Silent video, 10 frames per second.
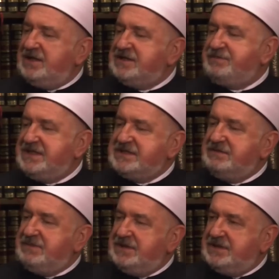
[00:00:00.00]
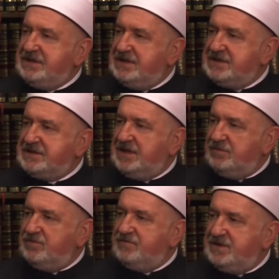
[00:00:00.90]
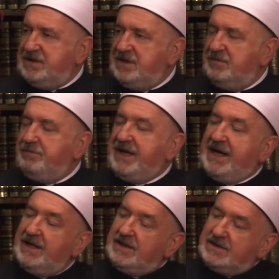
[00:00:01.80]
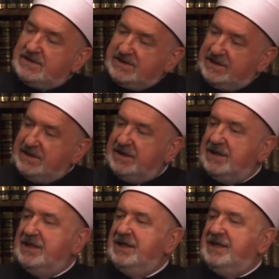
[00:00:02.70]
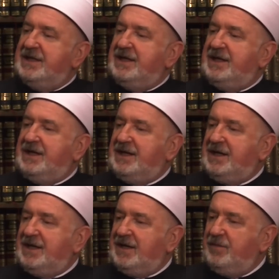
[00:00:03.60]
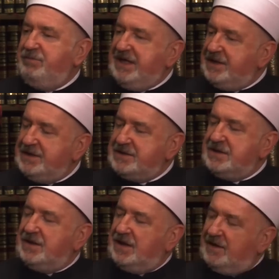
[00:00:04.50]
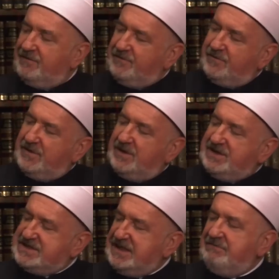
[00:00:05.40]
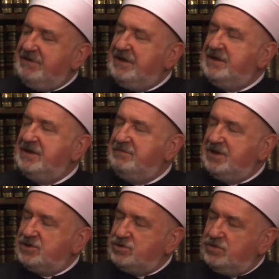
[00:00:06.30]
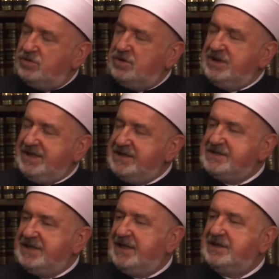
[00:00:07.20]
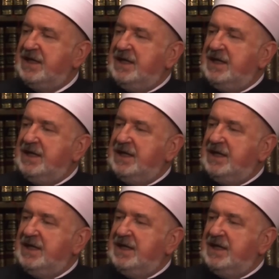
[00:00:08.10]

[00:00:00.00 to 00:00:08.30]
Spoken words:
responsibility as Grand Mufti, by the merit of receiving the manshur, is that